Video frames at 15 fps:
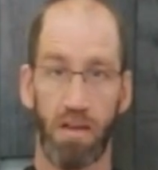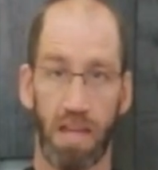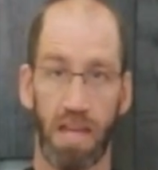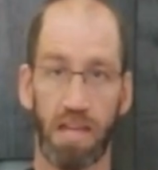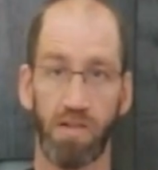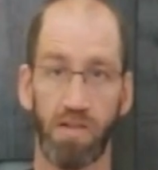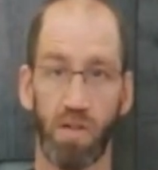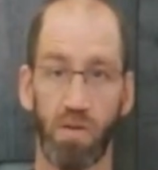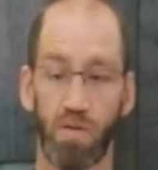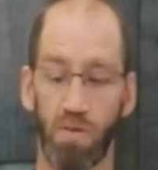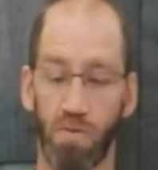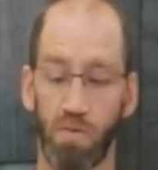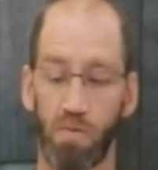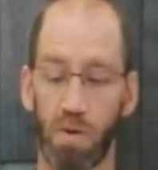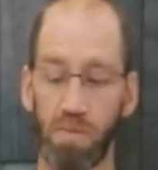Okay,
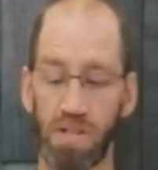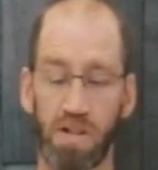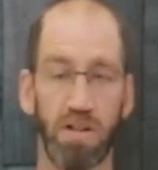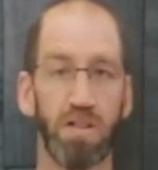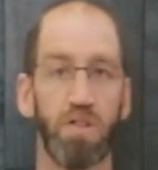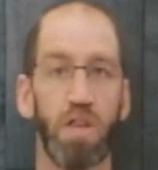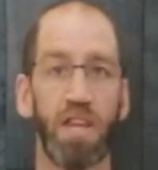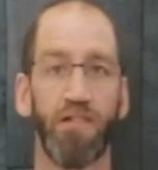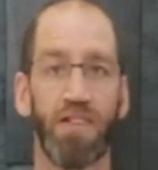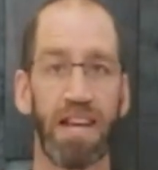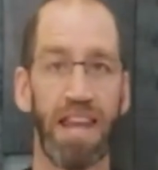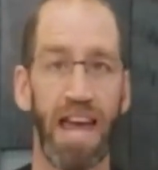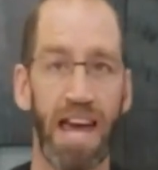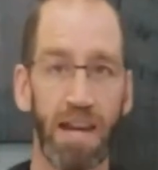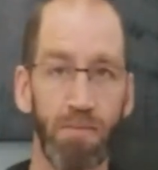so when we start to think of
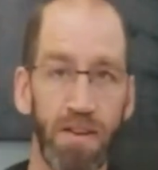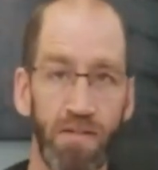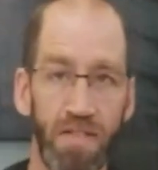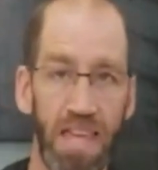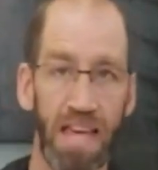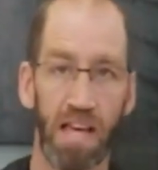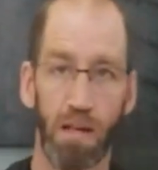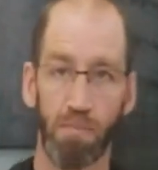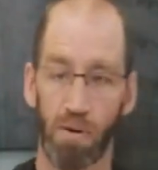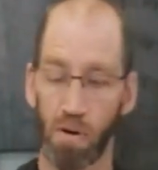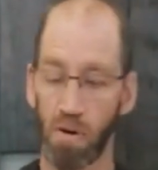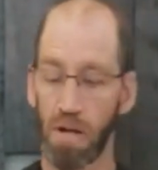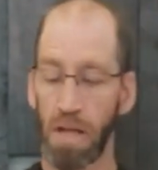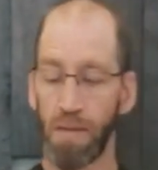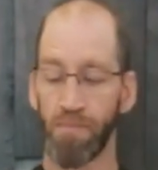anatomy of the
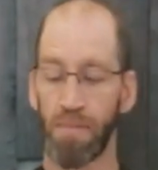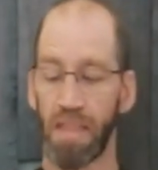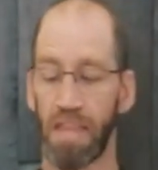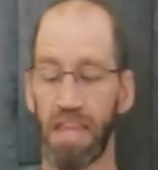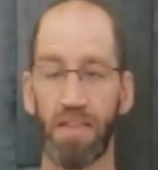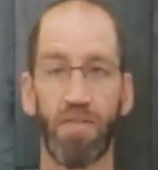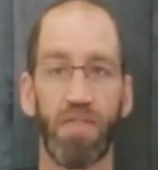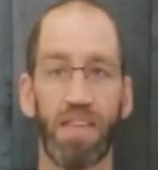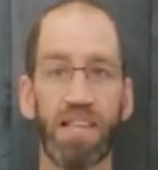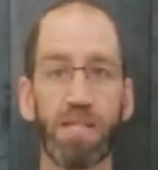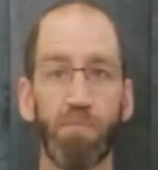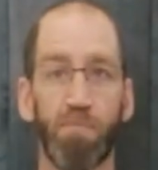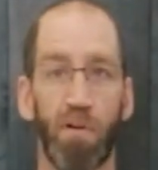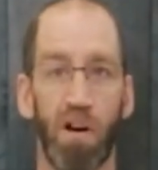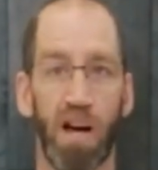elbow, in
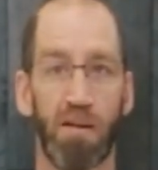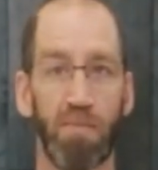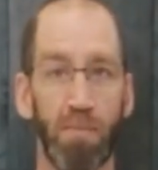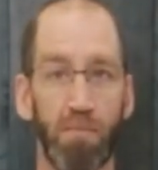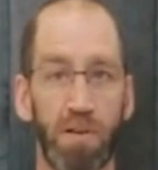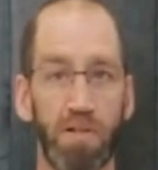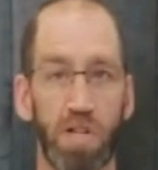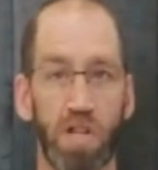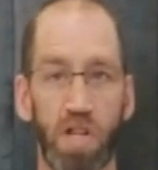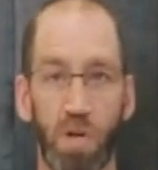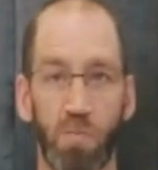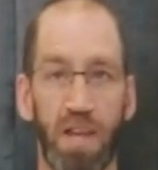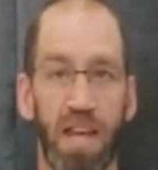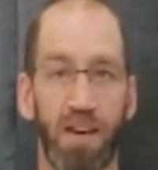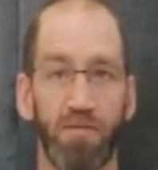this palm up
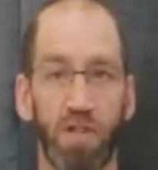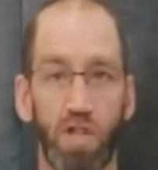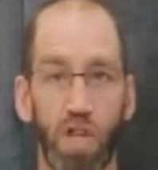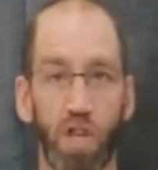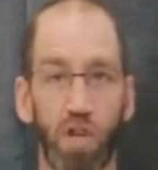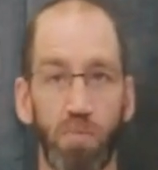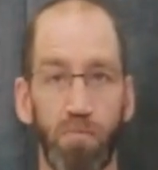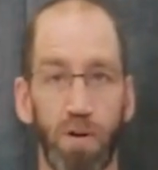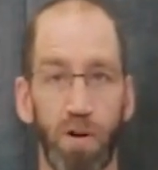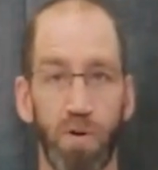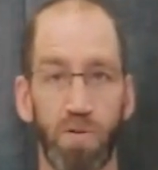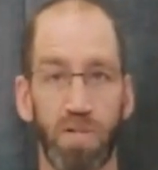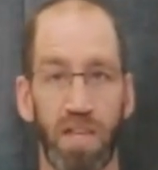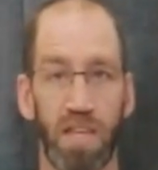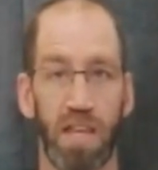position, we have the two
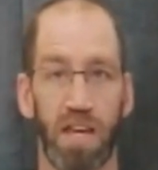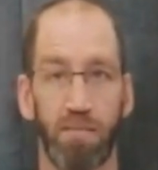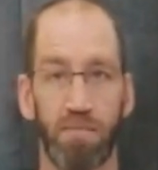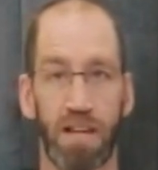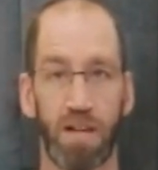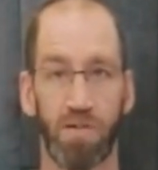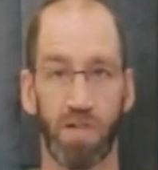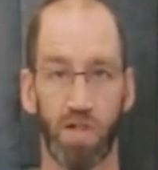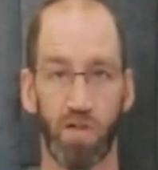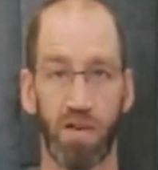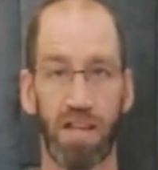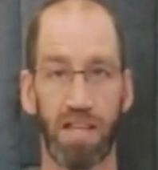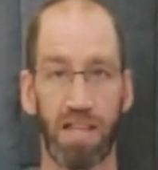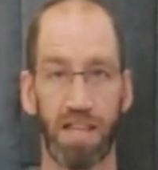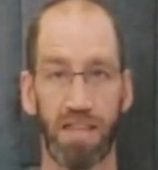bones that come down
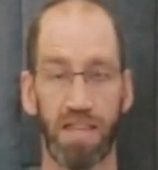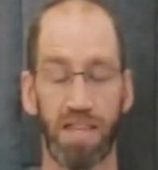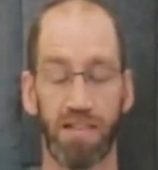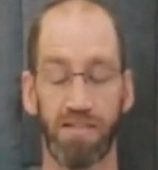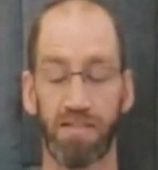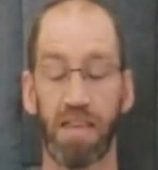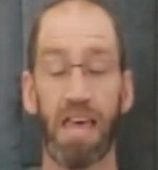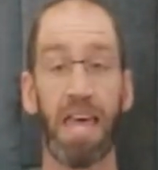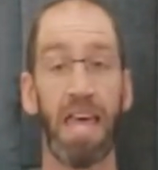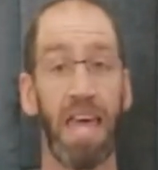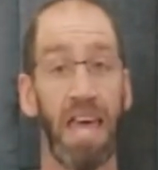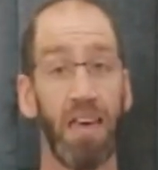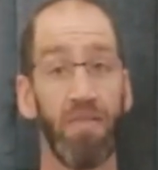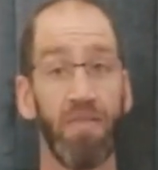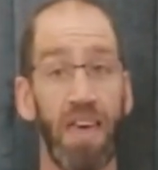straight like this.
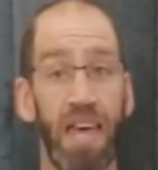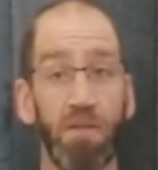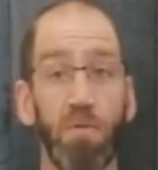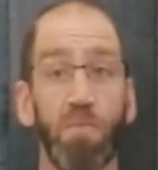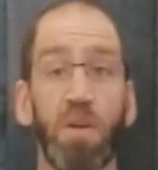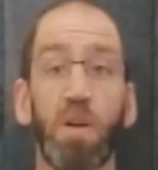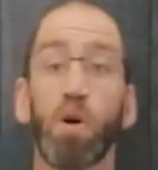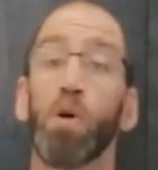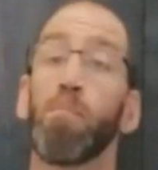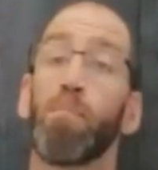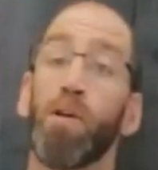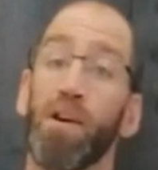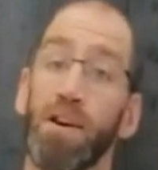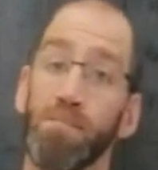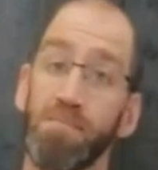And then when we go
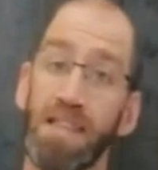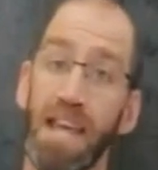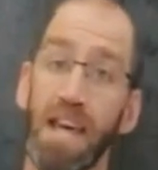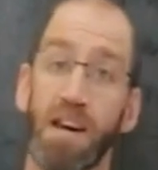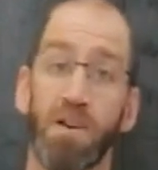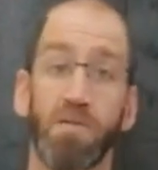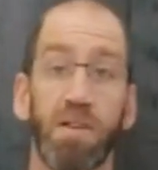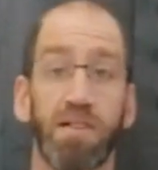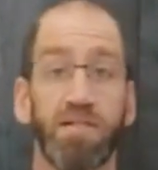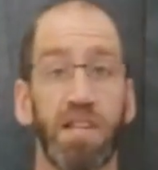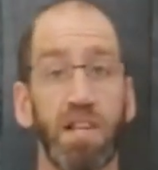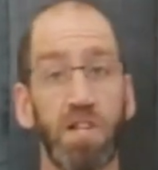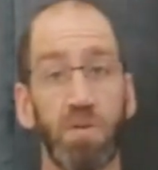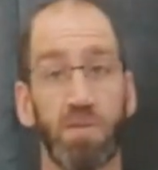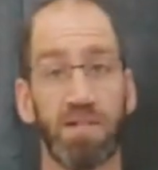palm down,
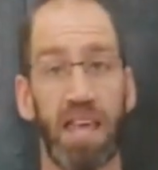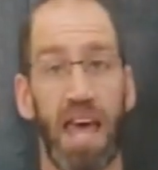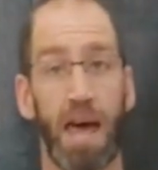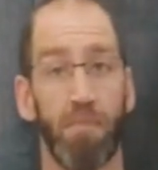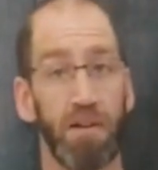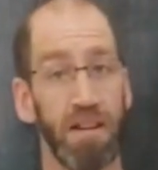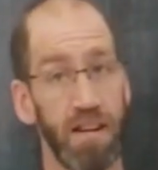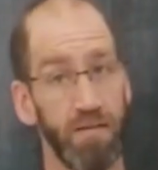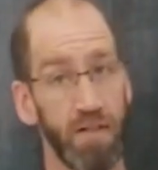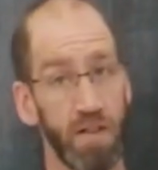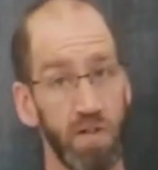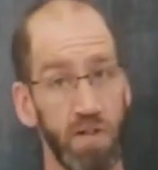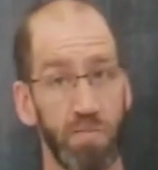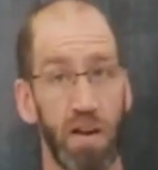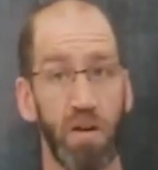essentially what's happening, if
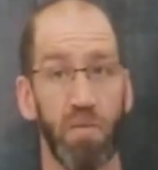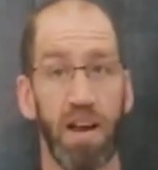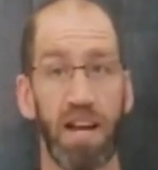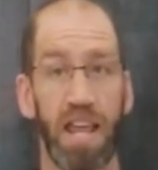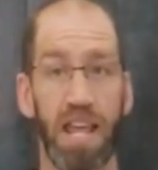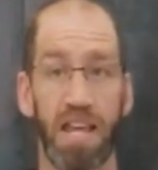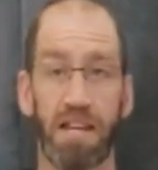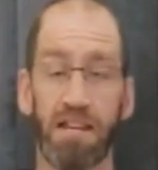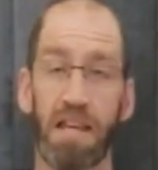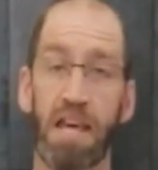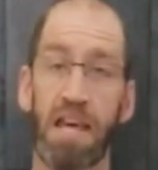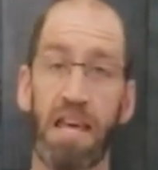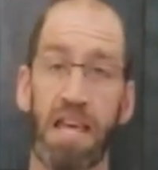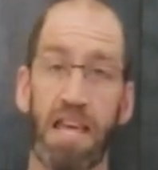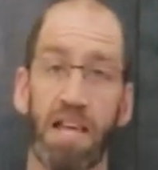this is my right hand,
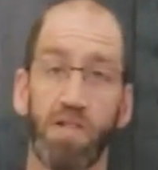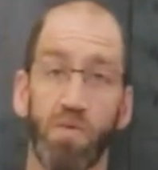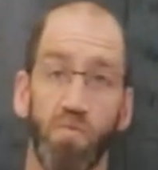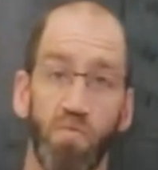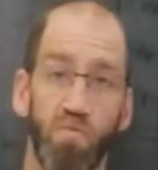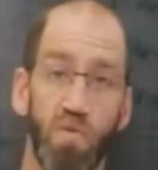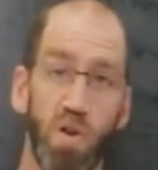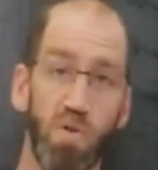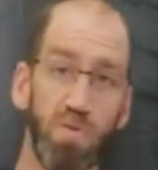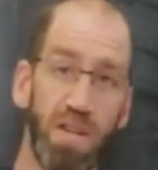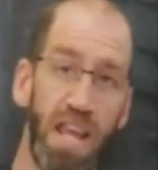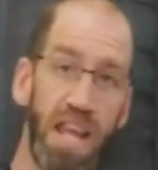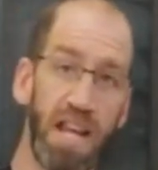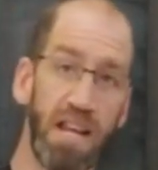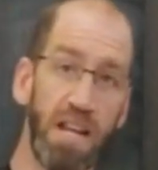it's
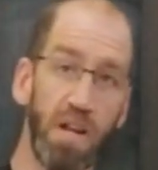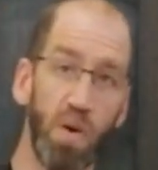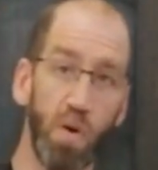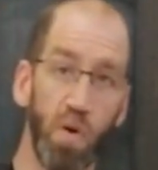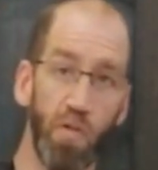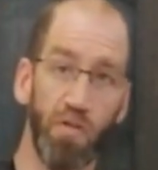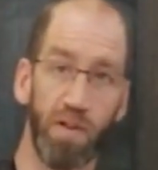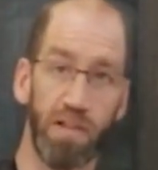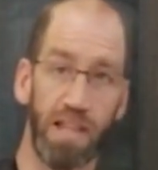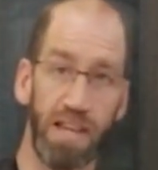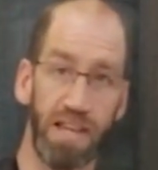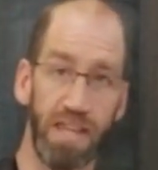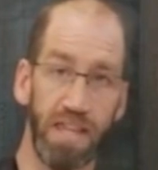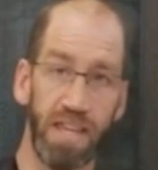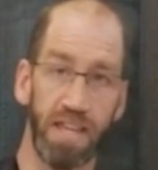rotating over
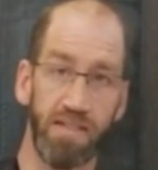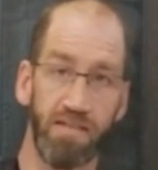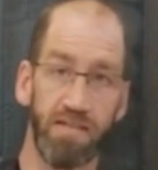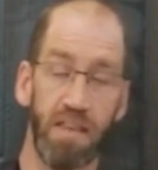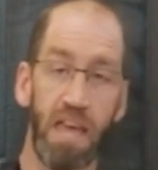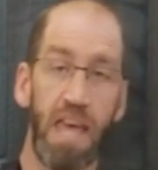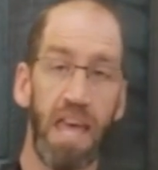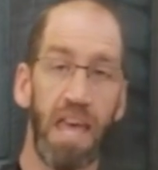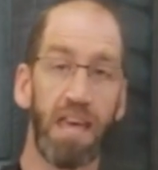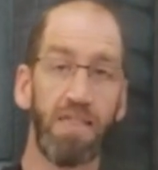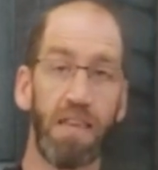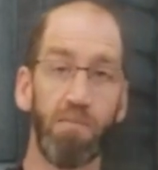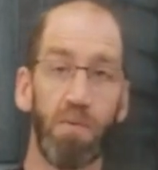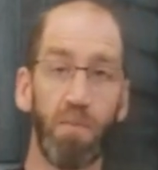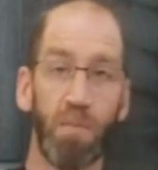like this.
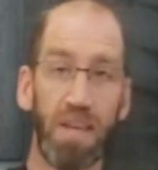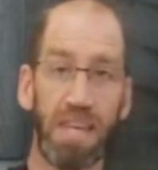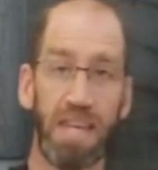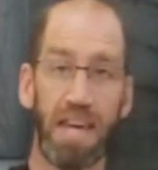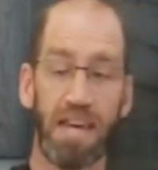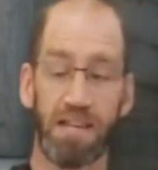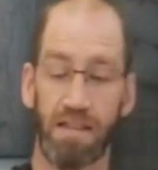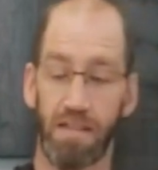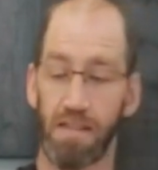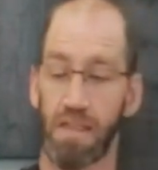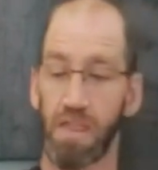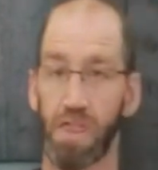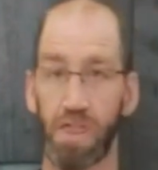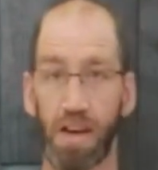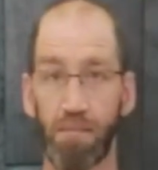And then when we get
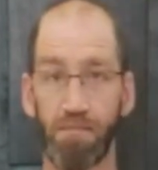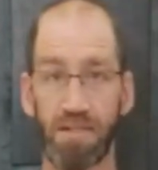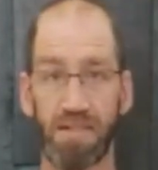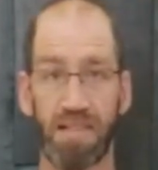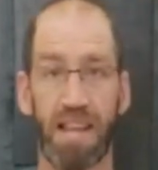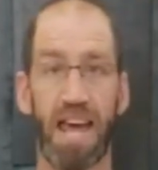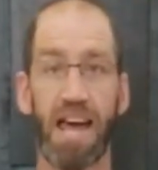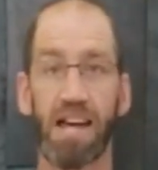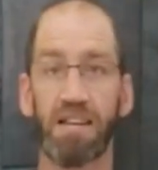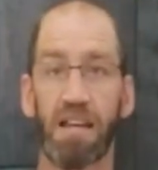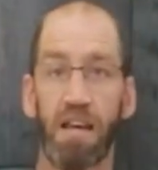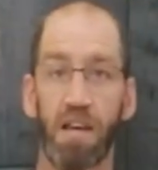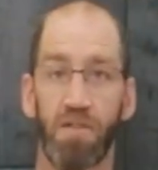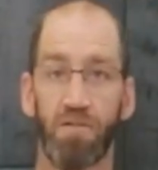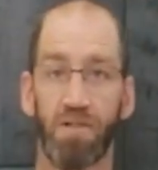the thumbs
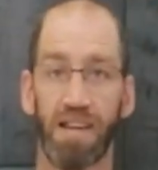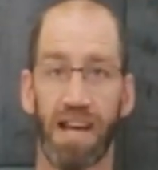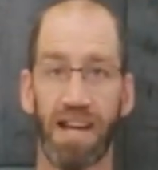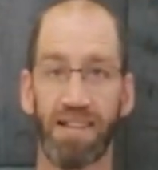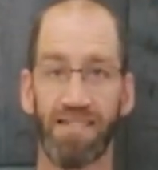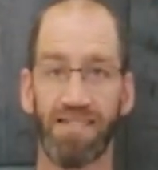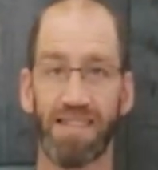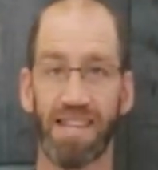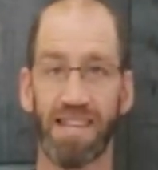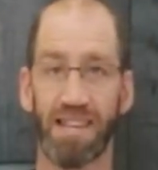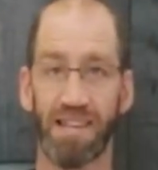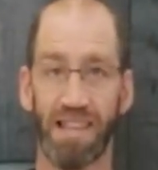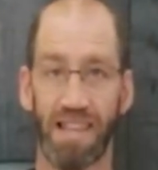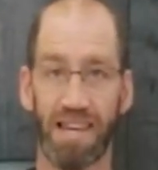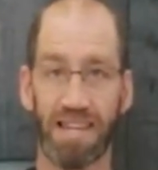stacked, they're kind of
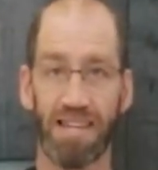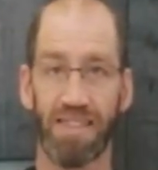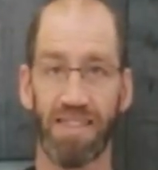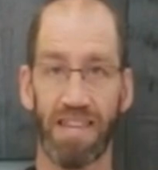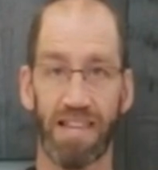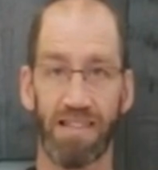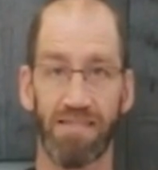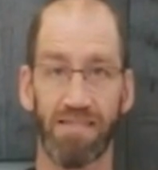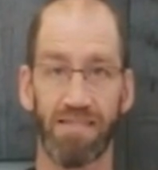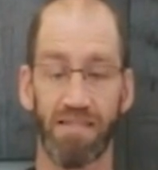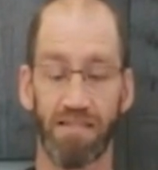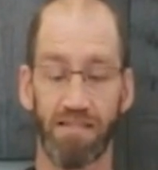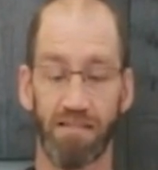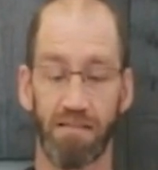sitting like this.